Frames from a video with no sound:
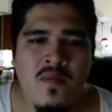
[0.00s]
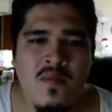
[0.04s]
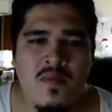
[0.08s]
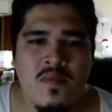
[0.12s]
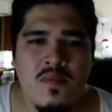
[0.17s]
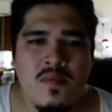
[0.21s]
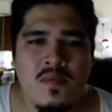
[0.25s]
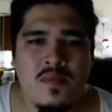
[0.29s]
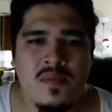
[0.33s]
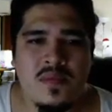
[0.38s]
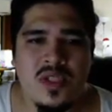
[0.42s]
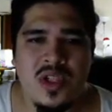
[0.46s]

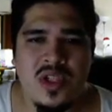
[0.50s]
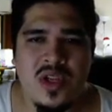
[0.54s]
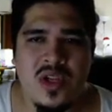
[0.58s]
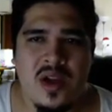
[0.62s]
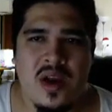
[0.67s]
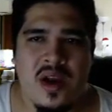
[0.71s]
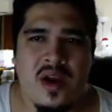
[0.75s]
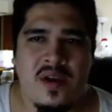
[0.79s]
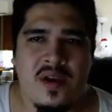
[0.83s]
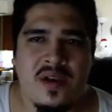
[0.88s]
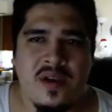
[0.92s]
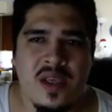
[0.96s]
So
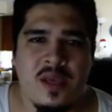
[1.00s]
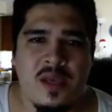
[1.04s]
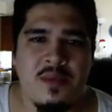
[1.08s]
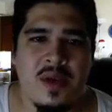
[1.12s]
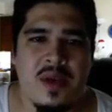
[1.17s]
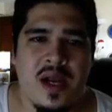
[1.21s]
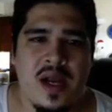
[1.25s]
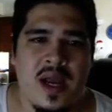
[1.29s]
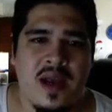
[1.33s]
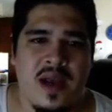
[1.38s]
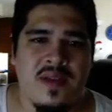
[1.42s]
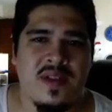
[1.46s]
now keep an
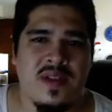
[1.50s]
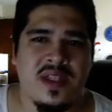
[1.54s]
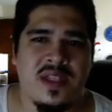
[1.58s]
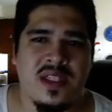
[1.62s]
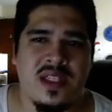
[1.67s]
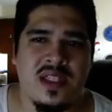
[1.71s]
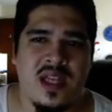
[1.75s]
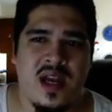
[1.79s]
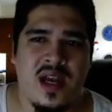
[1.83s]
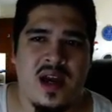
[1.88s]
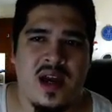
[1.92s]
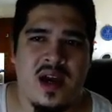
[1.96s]
eye on this
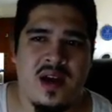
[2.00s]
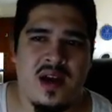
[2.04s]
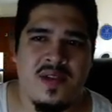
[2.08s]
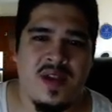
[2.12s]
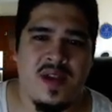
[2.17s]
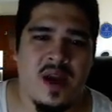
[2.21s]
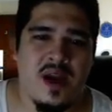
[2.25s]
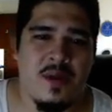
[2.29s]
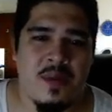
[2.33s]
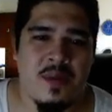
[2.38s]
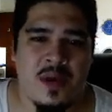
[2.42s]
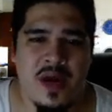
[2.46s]
on the
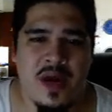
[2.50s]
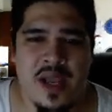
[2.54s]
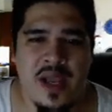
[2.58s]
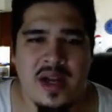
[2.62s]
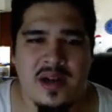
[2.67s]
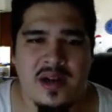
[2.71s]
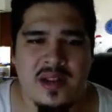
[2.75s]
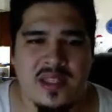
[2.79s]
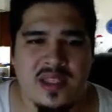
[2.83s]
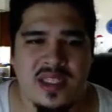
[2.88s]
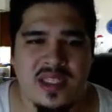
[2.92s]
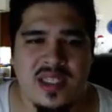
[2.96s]
upper right on
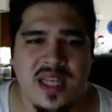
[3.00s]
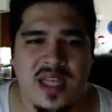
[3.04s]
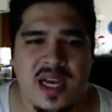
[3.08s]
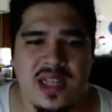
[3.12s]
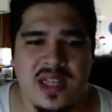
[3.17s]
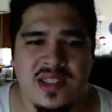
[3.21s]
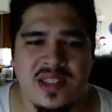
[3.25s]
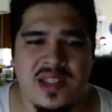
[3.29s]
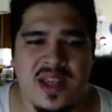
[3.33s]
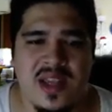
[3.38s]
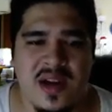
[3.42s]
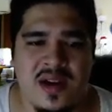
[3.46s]
the size
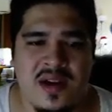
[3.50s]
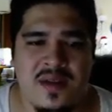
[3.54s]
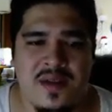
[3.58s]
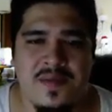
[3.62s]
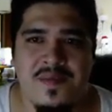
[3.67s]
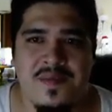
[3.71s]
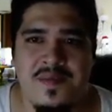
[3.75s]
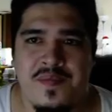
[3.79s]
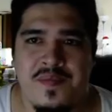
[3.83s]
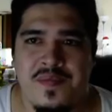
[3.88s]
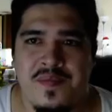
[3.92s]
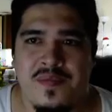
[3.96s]
there.
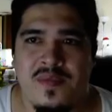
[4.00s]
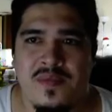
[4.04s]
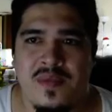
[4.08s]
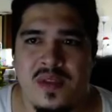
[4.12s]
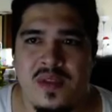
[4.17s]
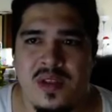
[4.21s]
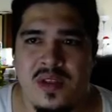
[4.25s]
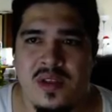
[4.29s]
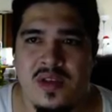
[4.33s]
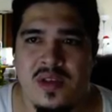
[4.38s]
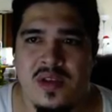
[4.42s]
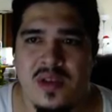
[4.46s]

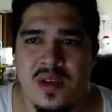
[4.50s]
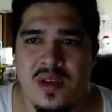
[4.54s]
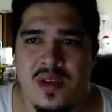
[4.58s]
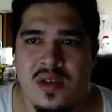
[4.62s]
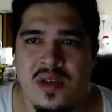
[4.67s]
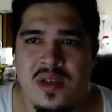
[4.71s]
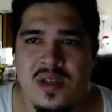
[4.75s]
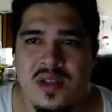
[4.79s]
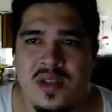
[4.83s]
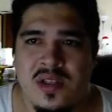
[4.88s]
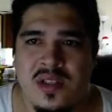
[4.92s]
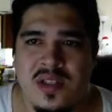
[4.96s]

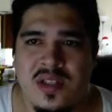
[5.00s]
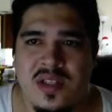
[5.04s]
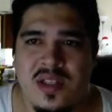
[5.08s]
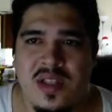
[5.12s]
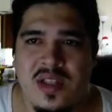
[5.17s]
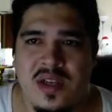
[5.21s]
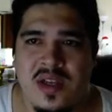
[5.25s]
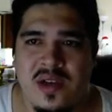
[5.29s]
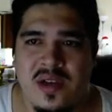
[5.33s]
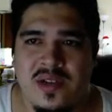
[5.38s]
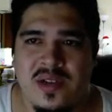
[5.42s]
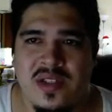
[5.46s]
You see that it
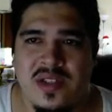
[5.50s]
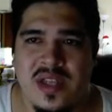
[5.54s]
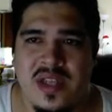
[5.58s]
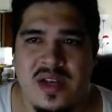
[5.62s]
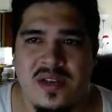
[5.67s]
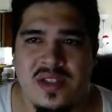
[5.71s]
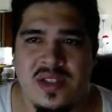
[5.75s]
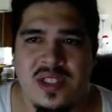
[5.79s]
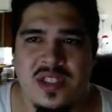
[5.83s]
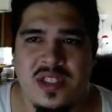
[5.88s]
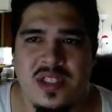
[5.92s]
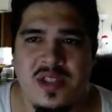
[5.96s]
goes down
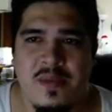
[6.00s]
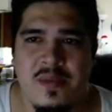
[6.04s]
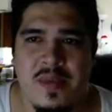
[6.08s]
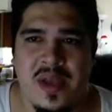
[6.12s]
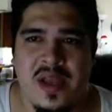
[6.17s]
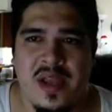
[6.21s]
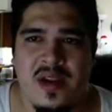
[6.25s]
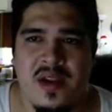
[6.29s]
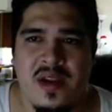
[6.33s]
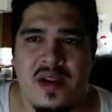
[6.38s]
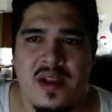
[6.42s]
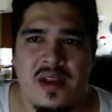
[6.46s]
just a bit
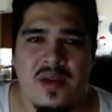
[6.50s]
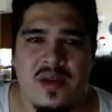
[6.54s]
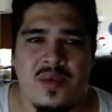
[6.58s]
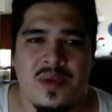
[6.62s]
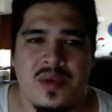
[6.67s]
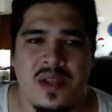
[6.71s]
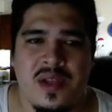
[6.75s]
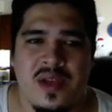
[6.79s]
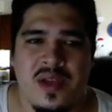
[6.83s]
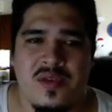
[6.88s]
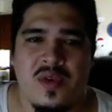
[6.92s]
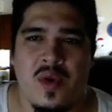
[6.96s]
with
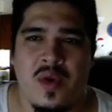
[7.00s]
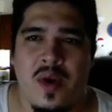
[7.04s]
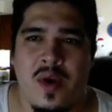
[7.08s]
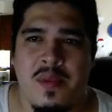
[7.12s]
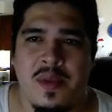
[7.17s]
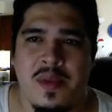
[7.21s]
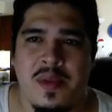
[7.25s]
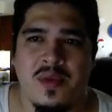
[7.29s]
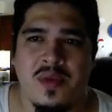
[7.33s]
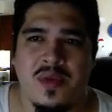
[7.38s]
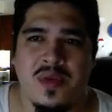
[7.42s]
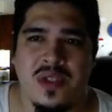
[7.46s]
every weapon
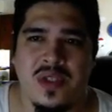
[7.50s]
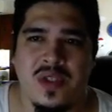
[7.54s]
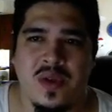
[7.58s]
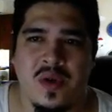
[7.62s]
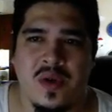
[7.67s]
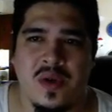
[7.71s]
that we store.